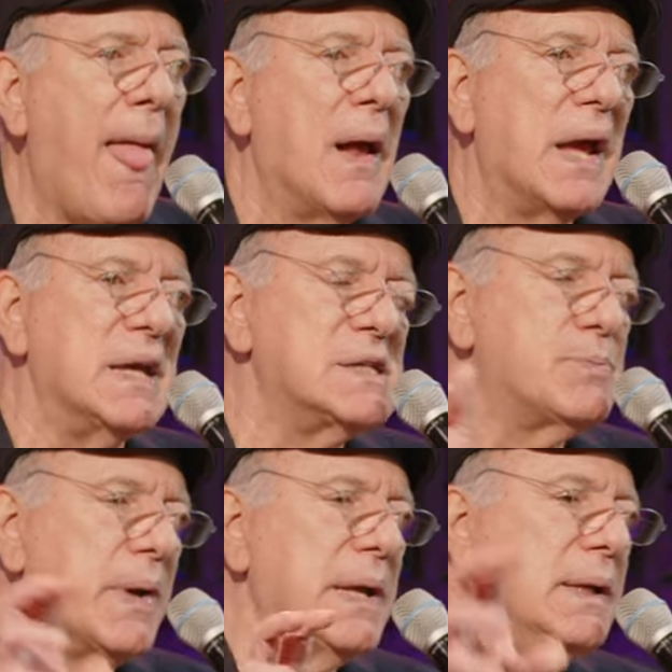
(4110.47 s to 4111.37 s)
is
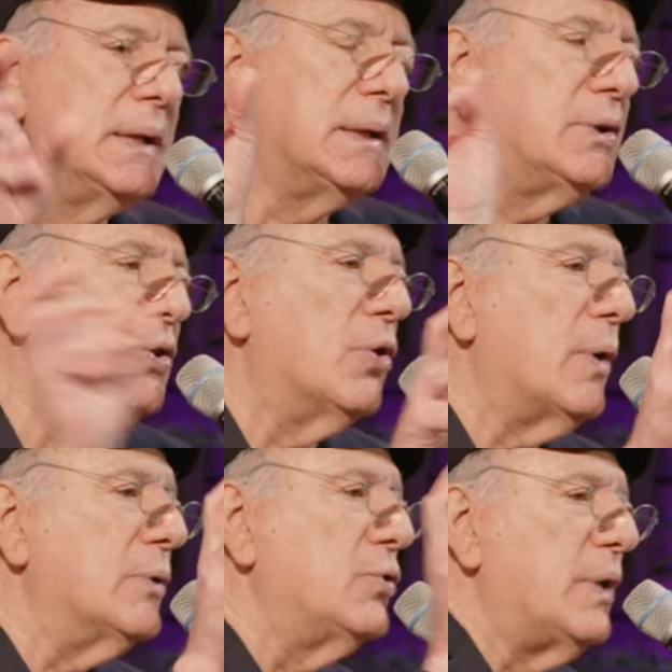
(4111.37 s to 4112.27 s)
bringing the Torah
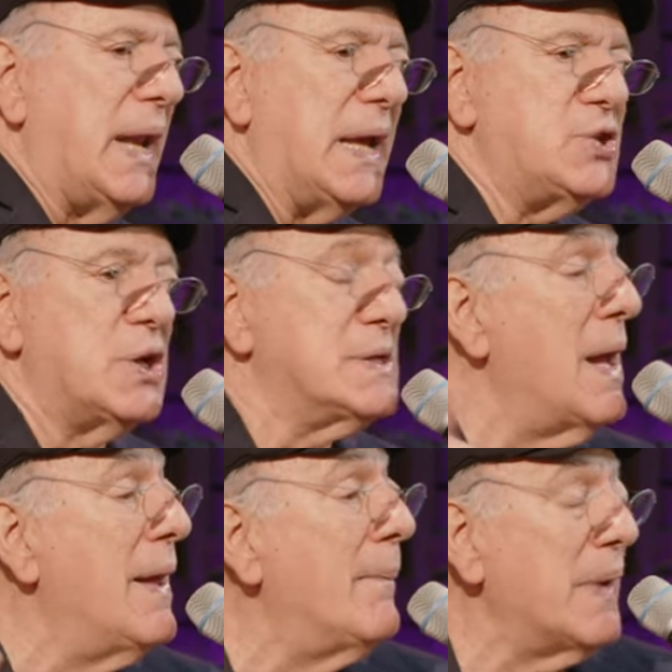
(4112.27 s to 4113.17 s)
to the nations.
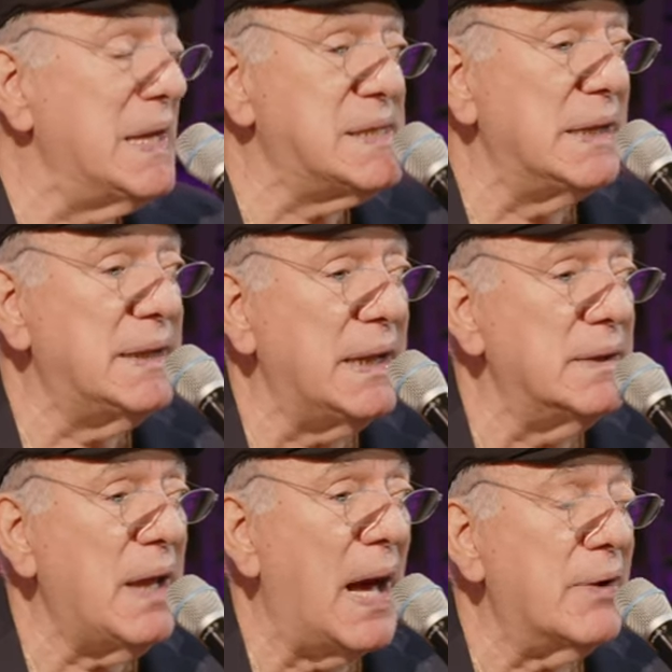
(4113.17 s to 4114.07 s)
Is it the
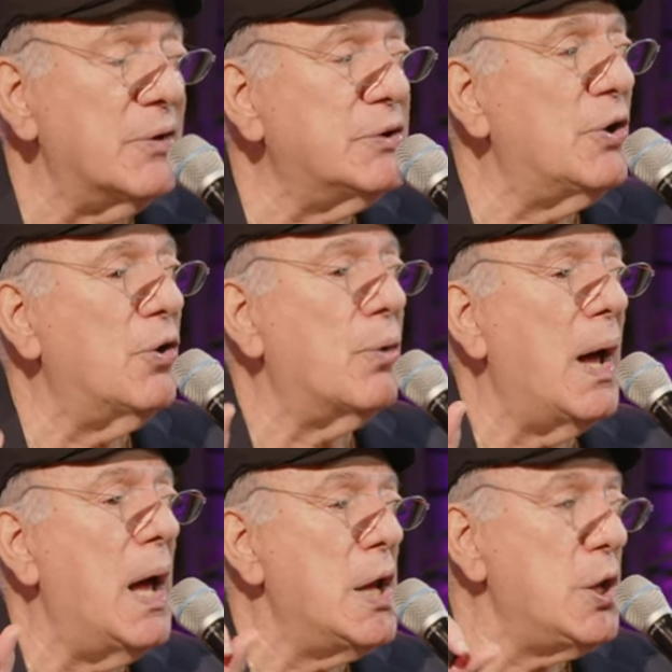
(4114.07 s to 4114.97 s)
entire
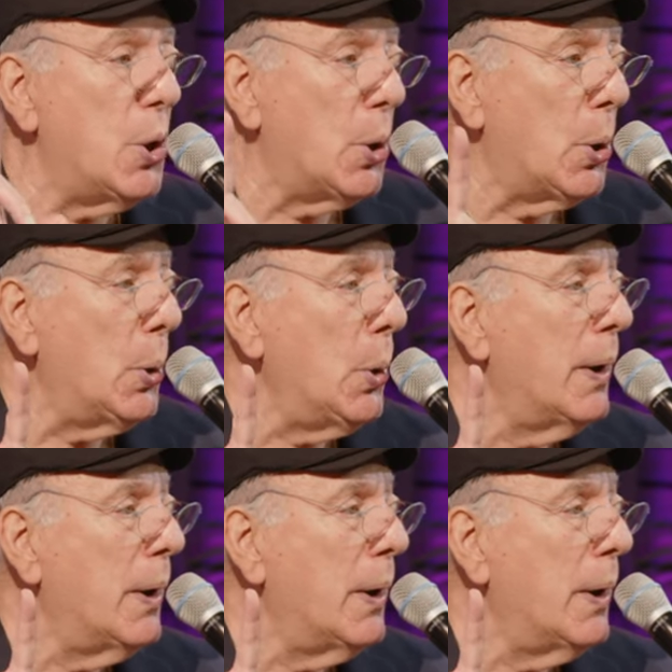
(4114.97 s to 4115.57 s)
Torah? No.